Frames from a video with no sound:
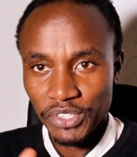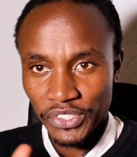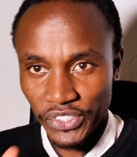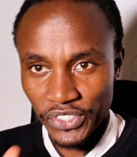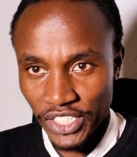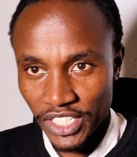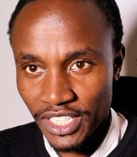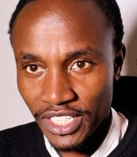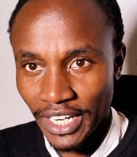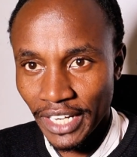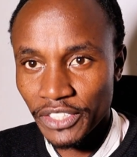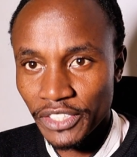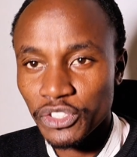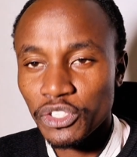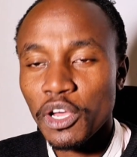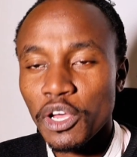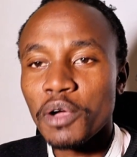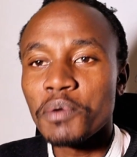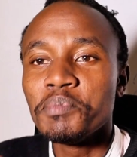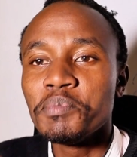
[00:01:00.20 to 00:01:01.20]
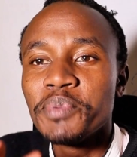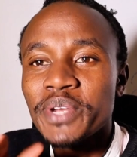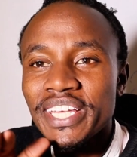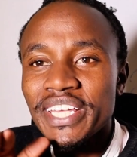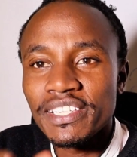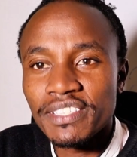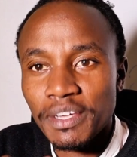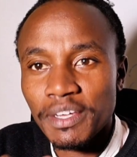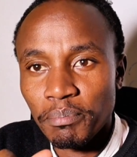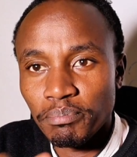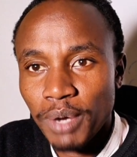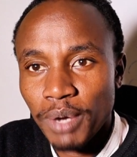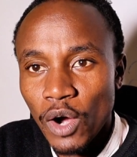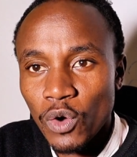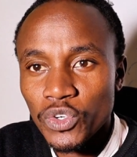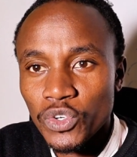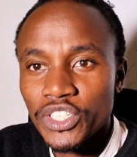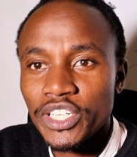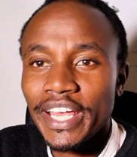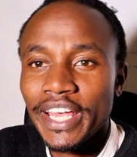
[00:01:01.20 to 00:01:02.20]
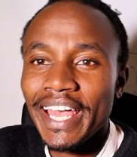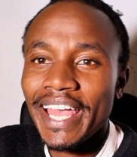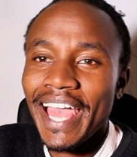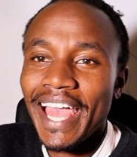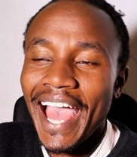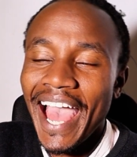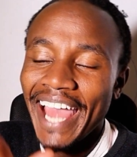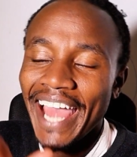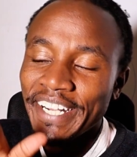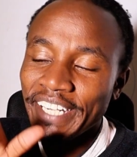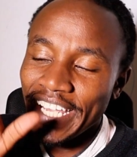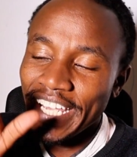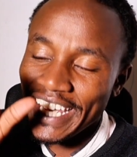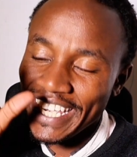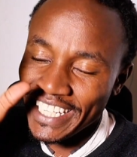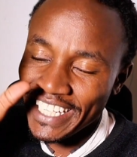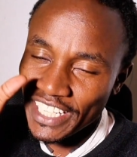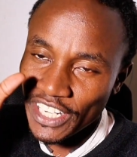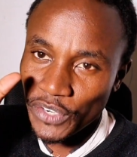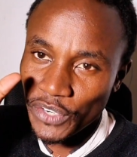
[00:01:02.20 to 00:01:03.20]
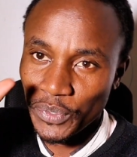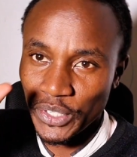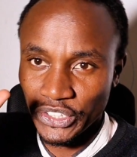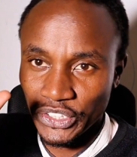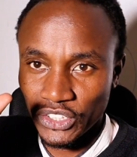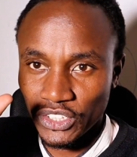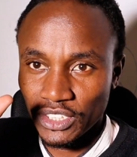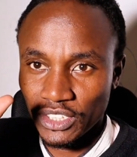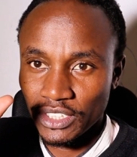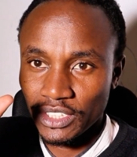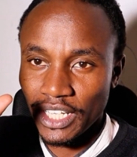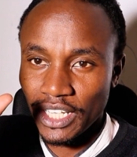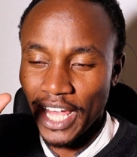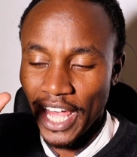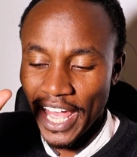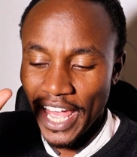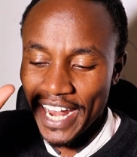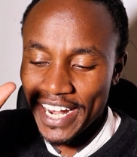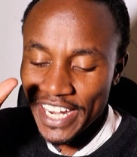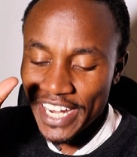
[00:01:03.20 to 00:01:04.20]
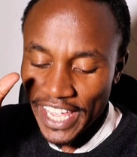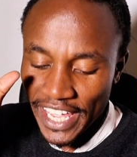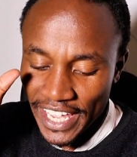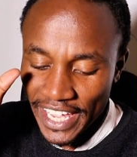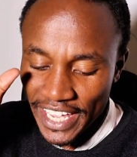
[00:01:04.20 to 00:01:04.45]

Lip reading: resistance brings about an increase in